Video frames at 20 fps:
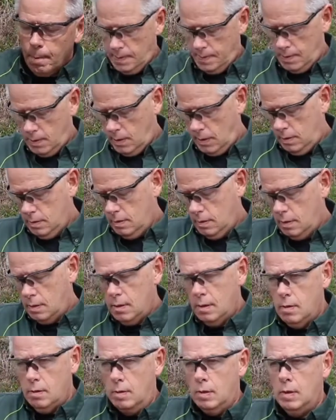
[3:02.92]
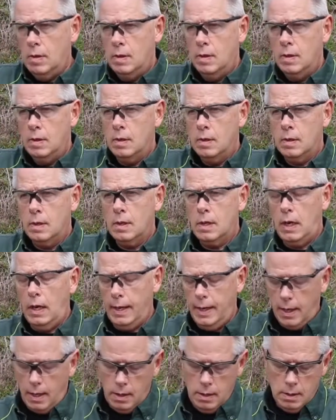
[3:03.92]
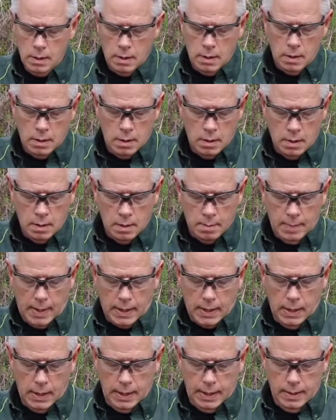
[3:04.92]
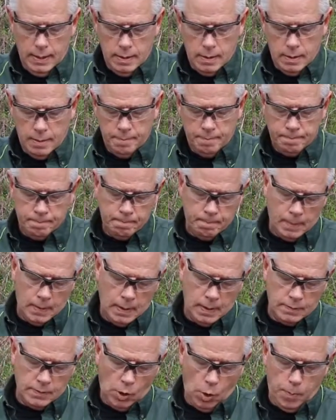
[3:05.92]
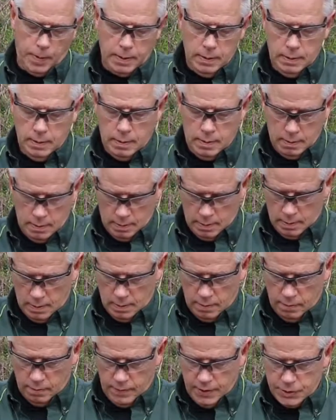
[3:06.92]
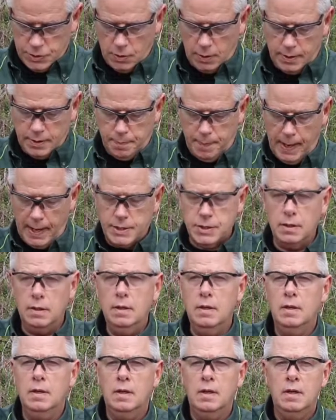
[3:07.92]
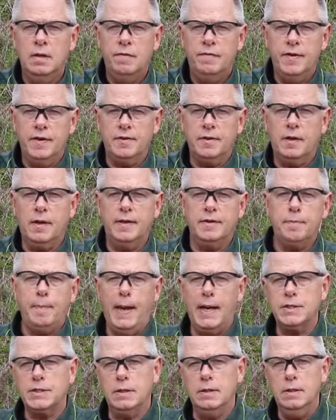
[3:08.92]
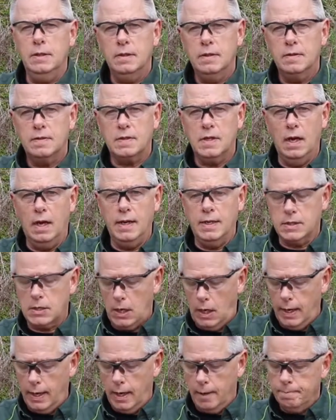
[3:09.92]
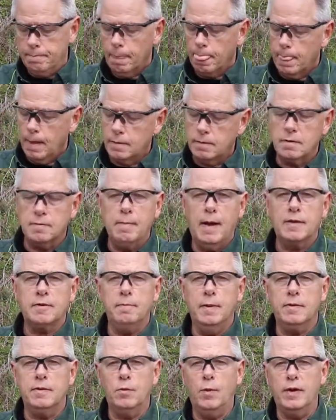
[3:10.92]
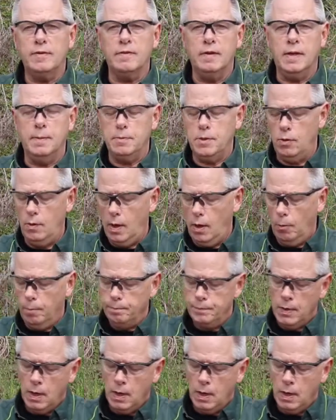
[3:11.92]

I'm going to clear my gun. It's open. Visual inspection, physical inspection. This gun is clear. This is my Smith & Wesson M2O.